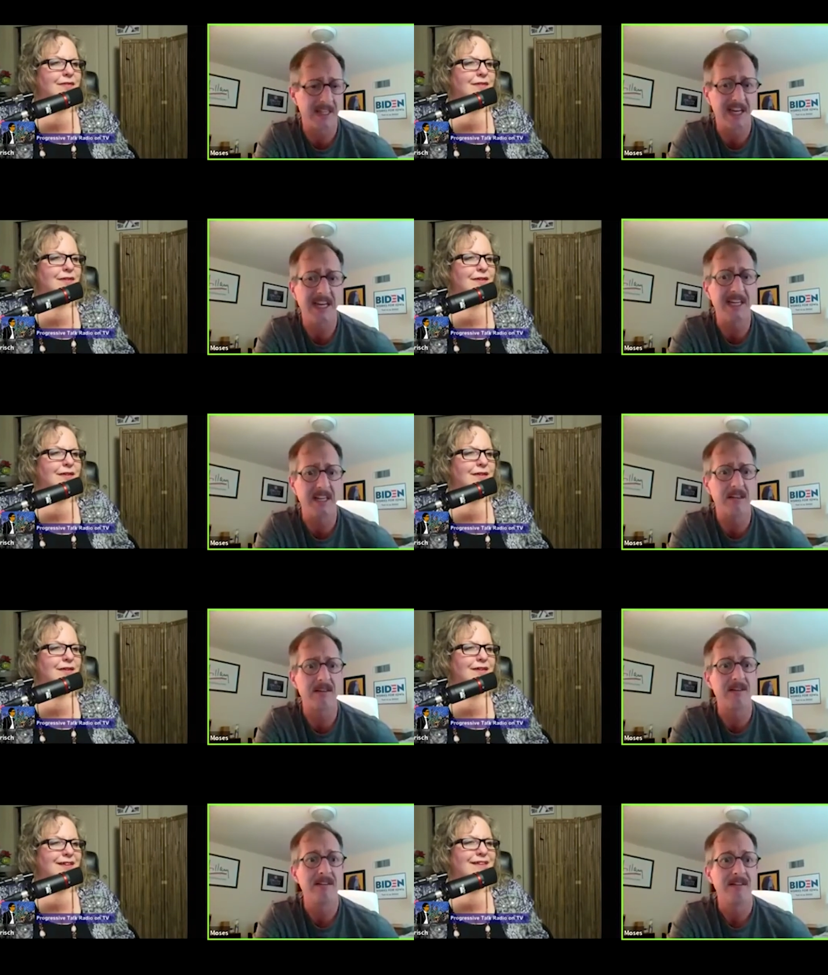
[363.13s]
Speaker 1: the
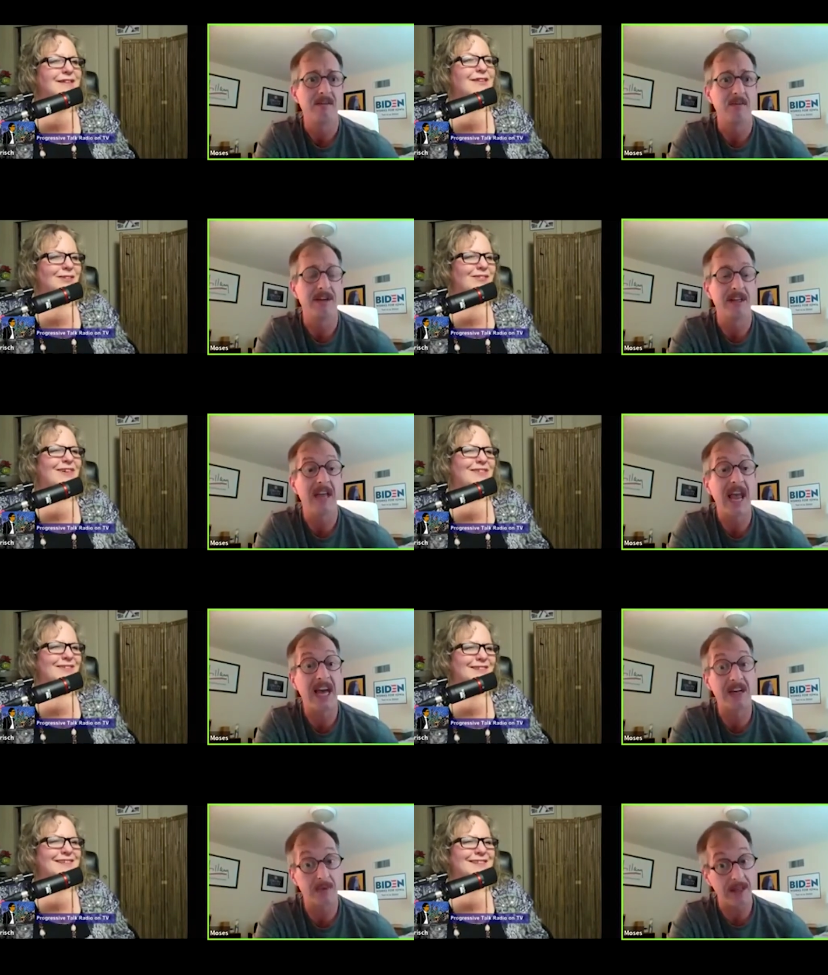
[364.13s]
nineties when it
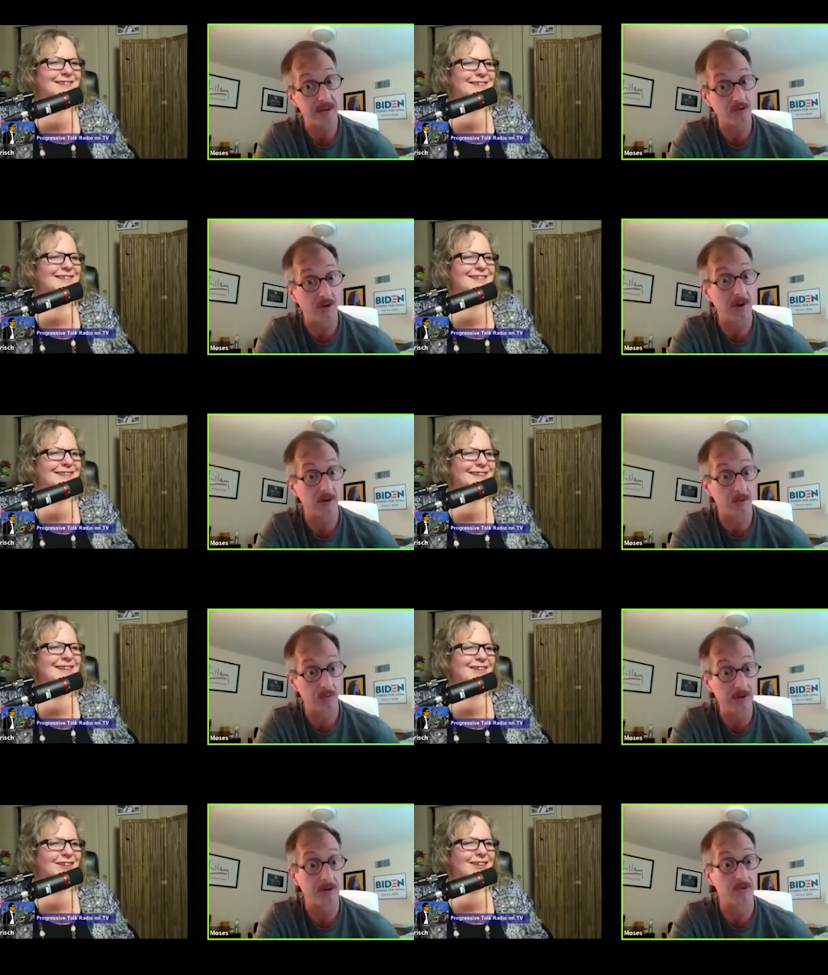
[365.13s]
had that strong, a
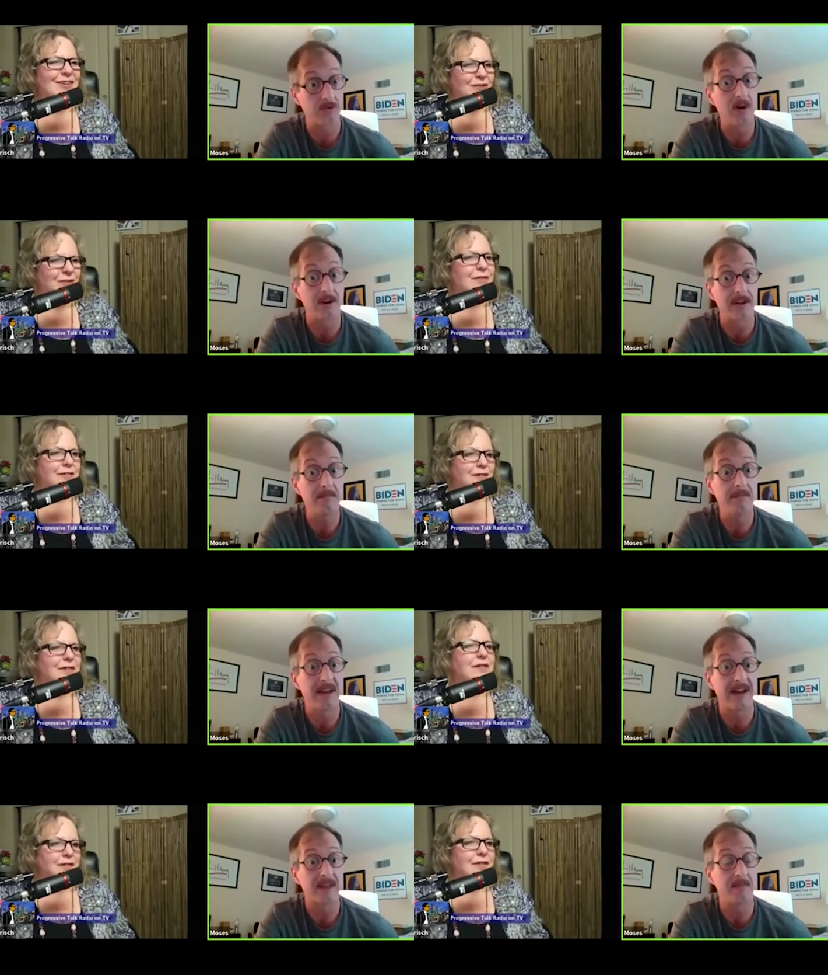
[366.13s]
real strong
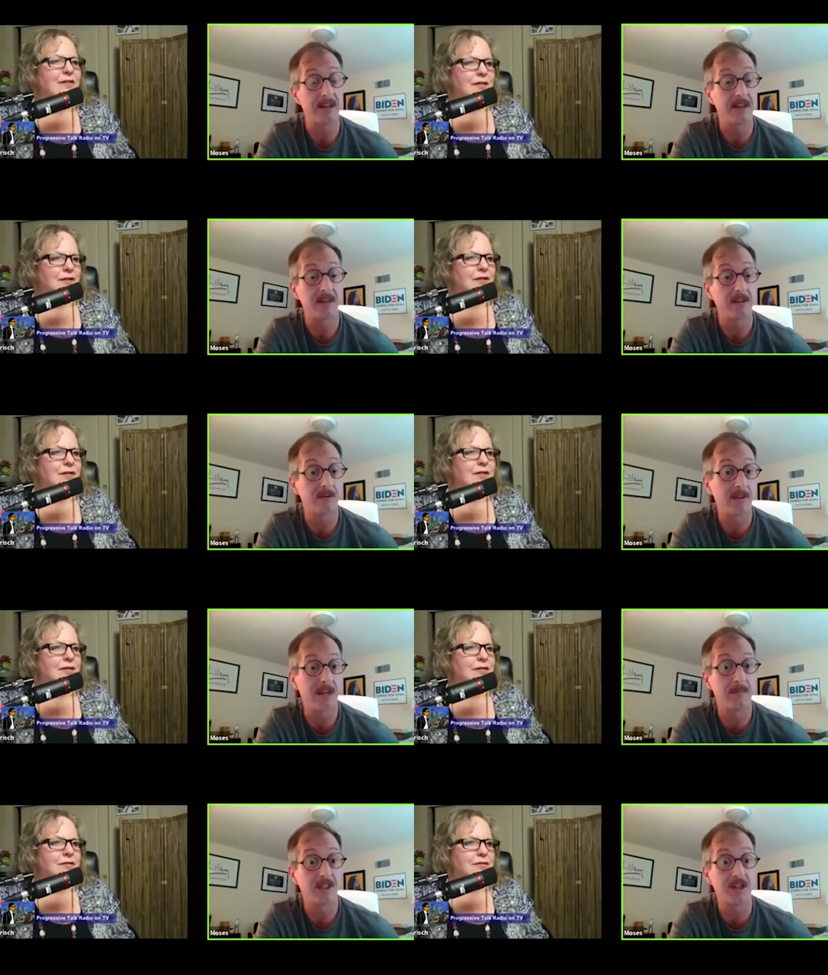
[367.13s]
impact, because there was
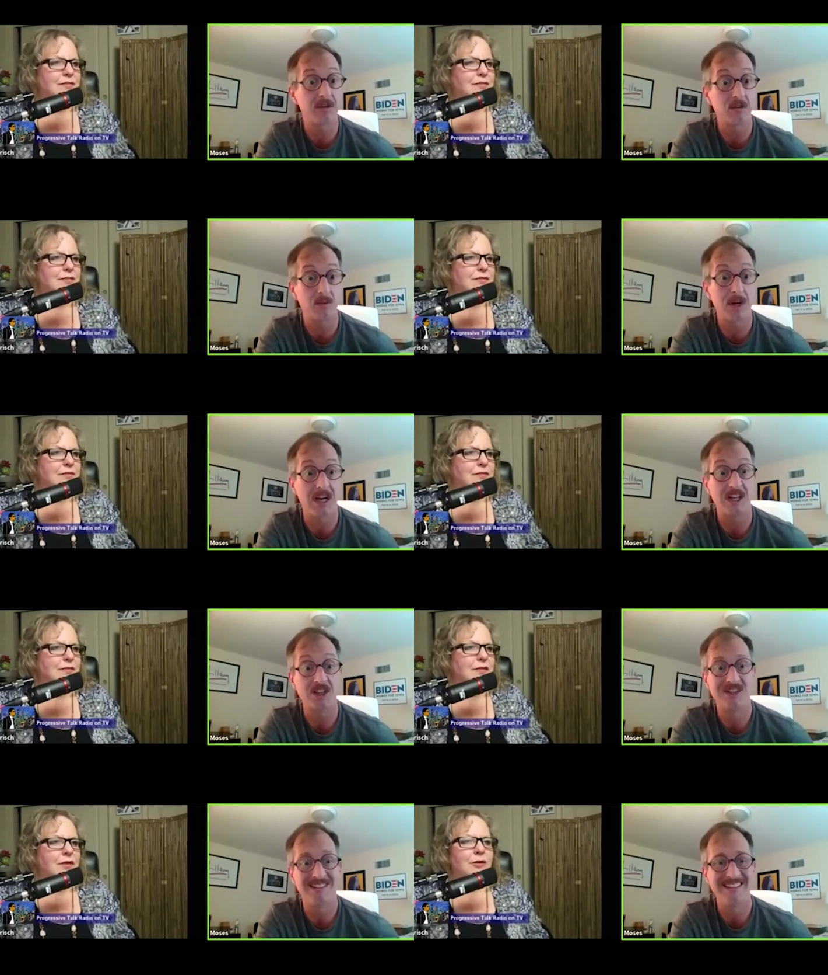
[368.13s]
not much else to
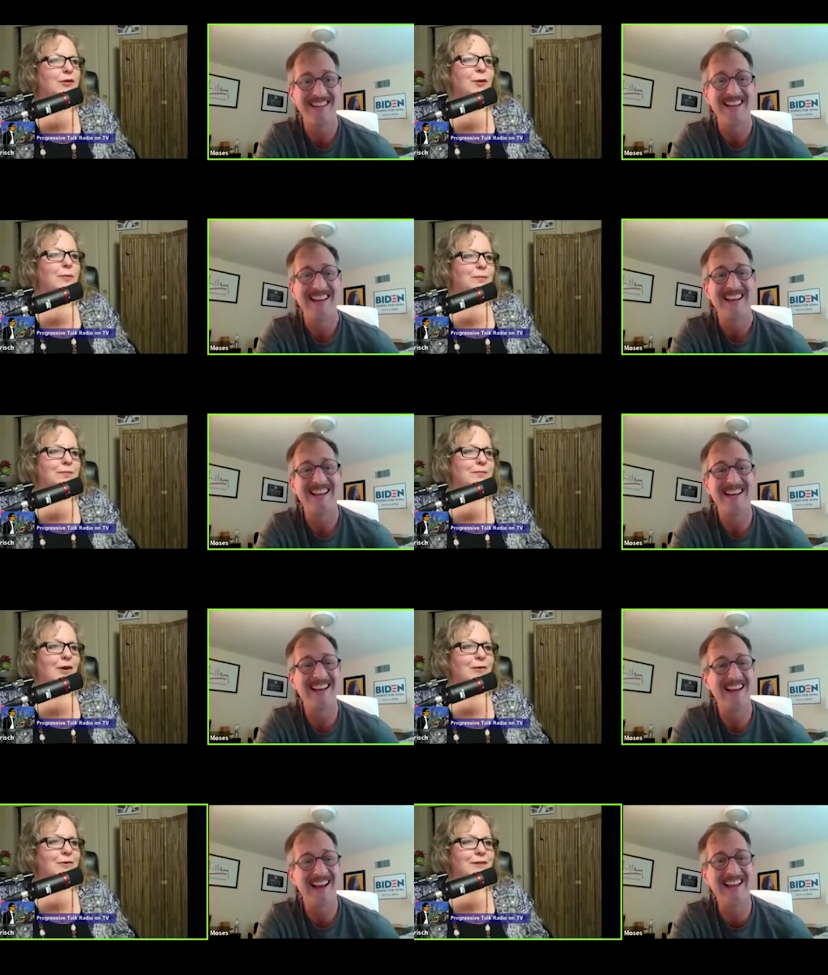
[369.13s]
watch.
Speaker 2: No, not
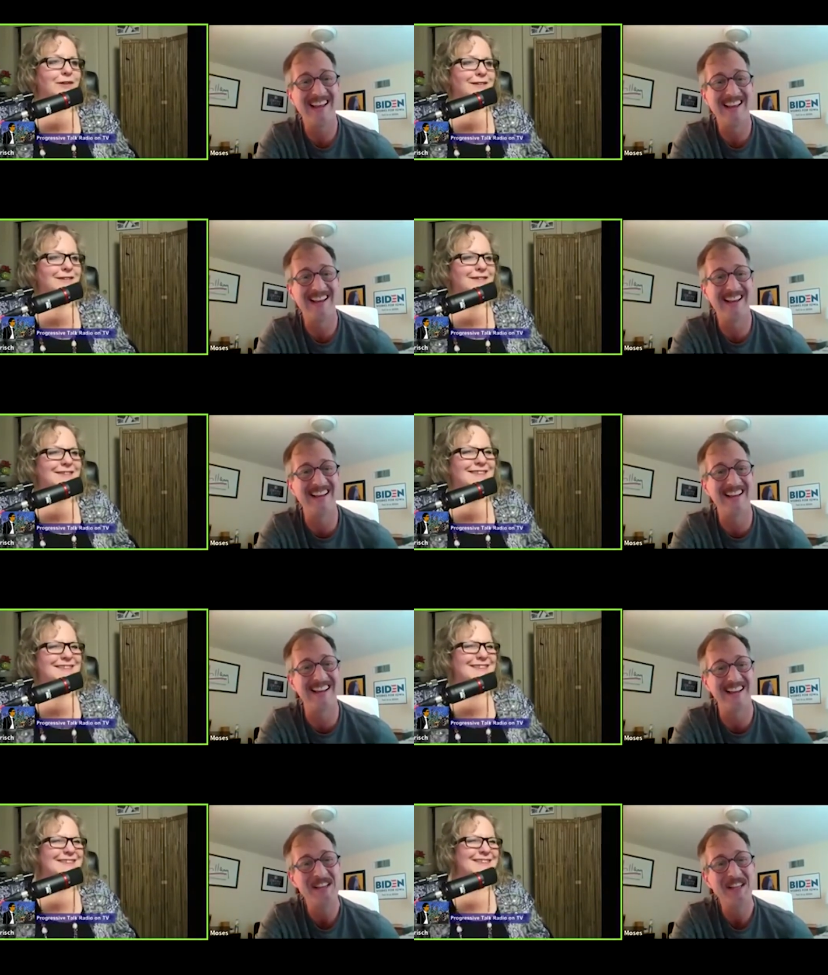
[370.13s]
really.
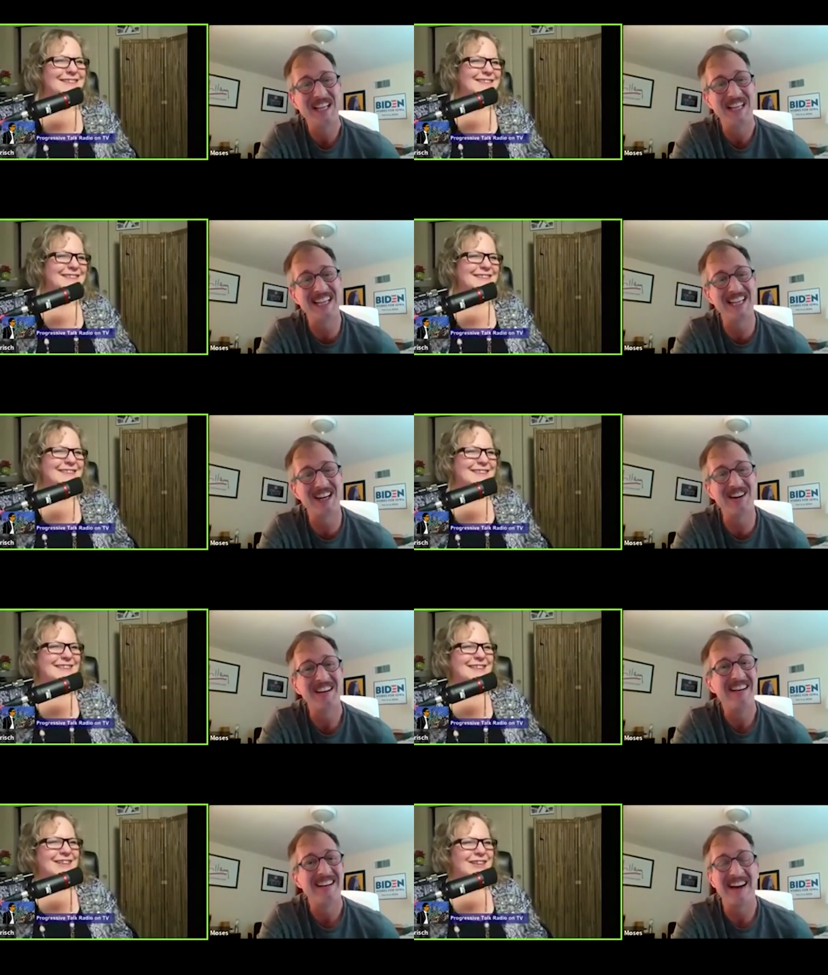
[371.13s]
Speaker 1: You know,
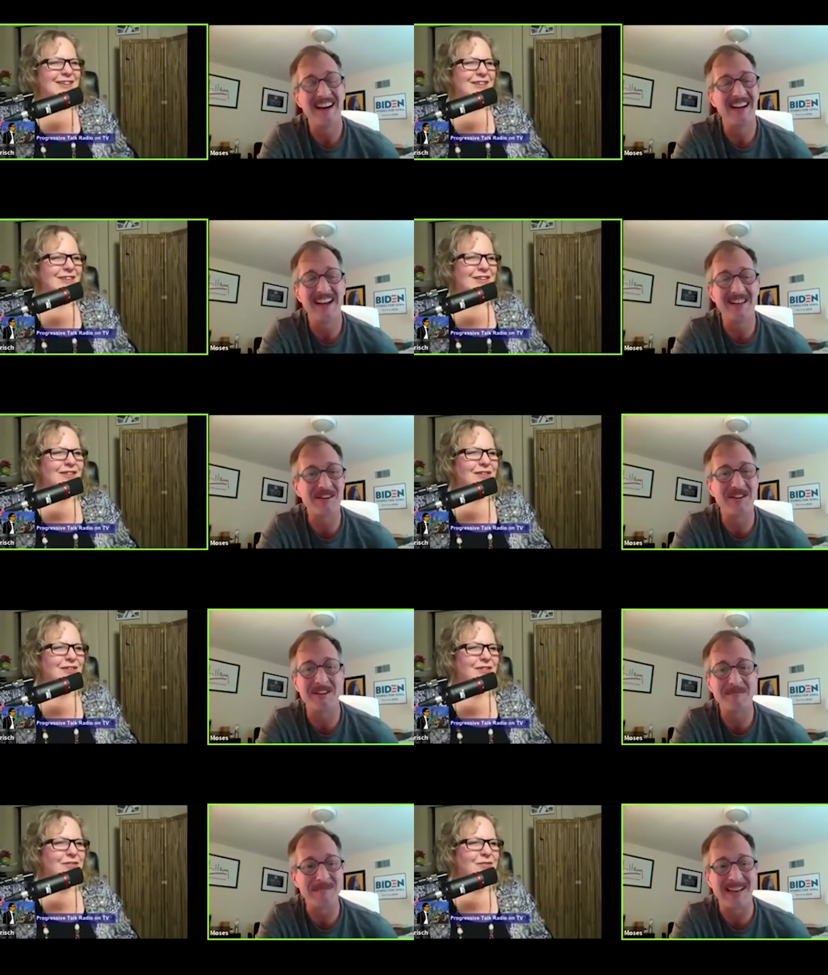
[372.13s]
I, I know there
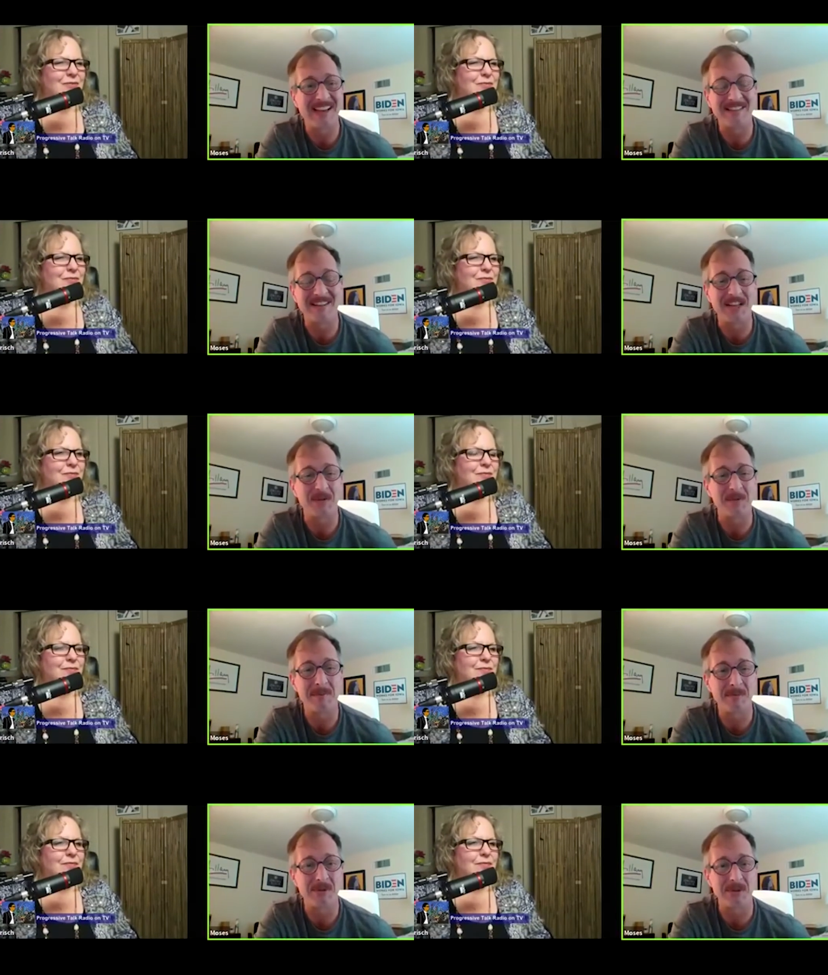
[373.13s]
are people out there that
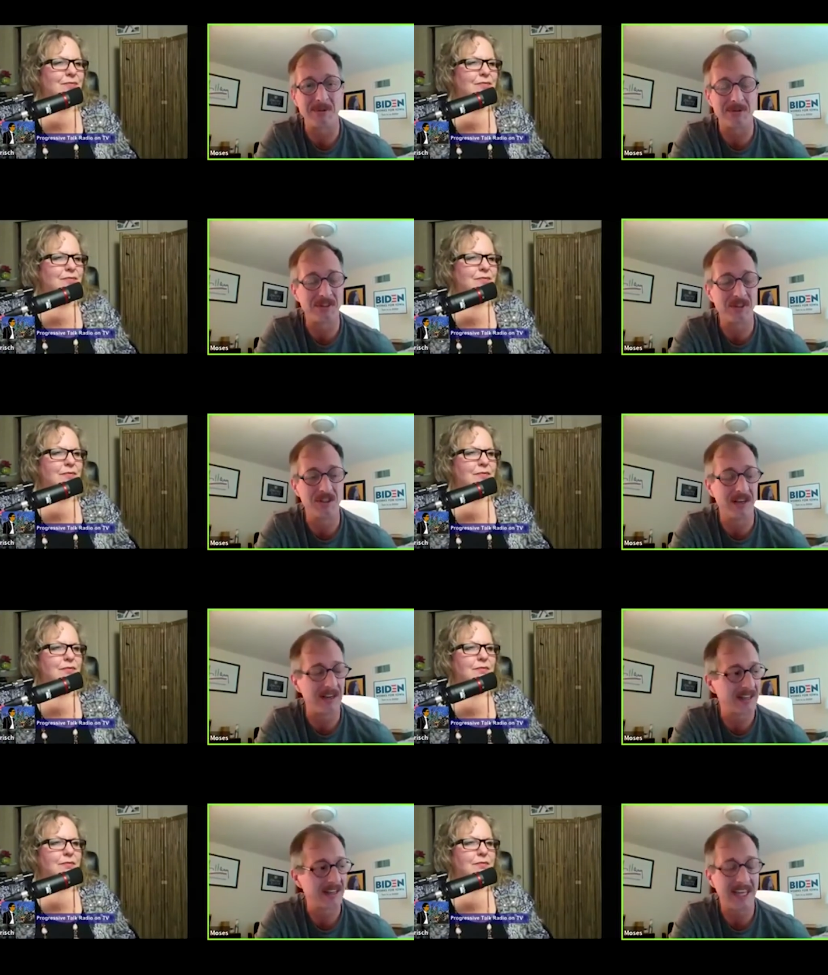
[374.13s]
remember the old uh,